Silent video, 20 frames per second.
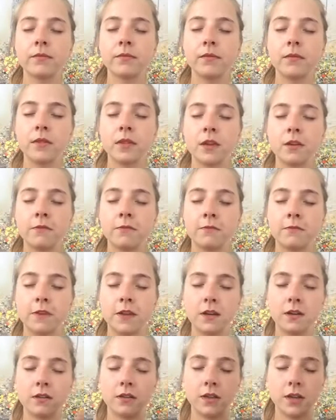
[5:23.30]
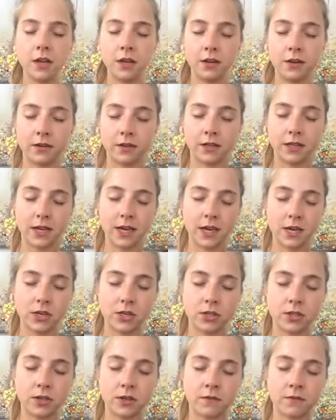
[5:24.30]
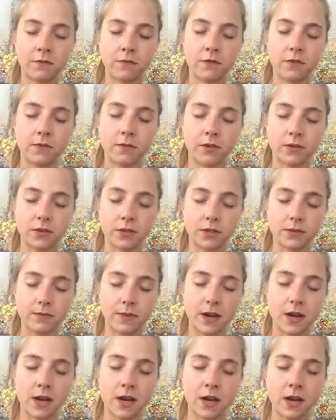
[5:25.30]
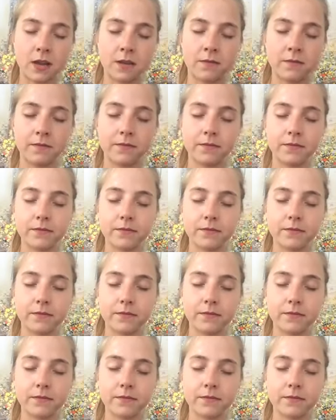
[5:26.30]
and then feel the elongation from your spine,